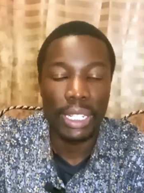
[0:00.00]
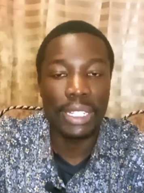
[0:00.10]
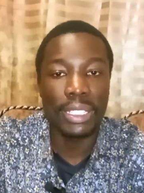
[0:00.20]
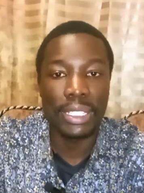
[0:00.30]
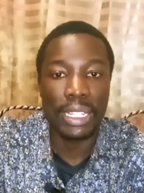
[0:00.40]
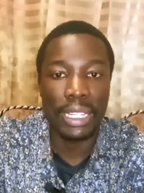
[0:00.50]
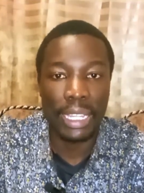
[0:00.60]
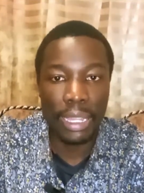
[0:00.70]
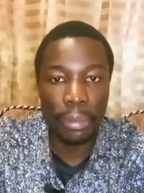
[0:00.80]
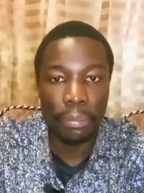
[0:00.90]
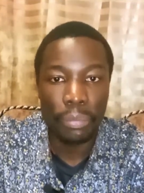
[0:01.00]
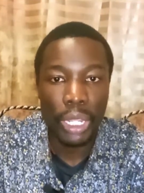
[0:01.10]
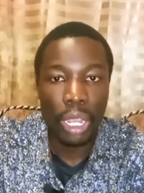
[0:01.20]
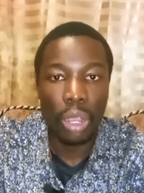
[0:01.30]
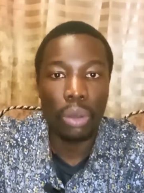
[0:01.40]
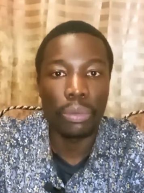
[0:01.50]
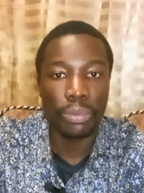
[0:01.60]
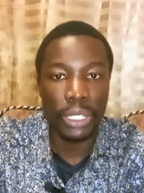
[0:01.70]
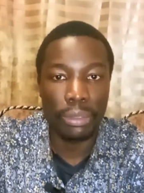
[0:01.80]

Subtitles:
That is the game of